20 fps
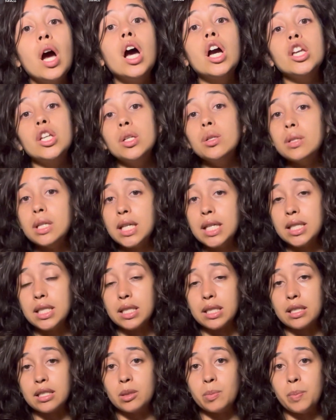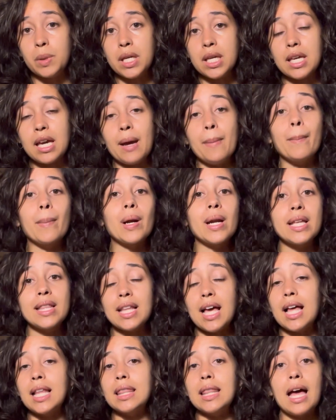You need to speak and bring
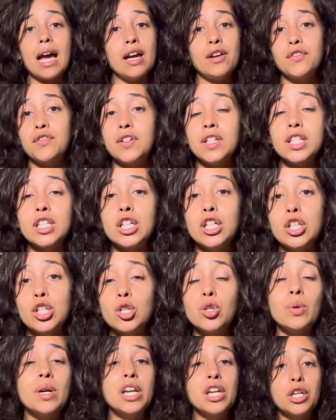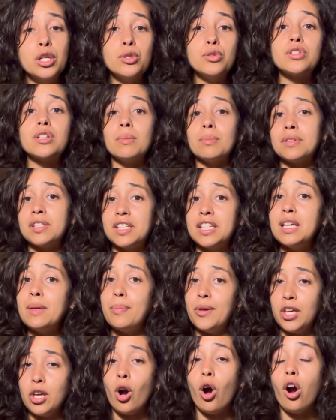that life into you and do some
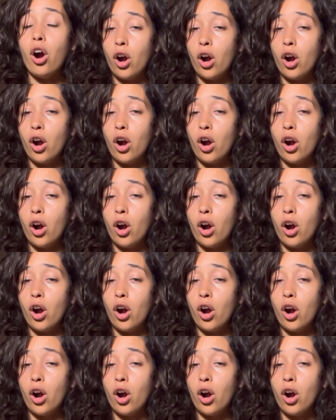CPR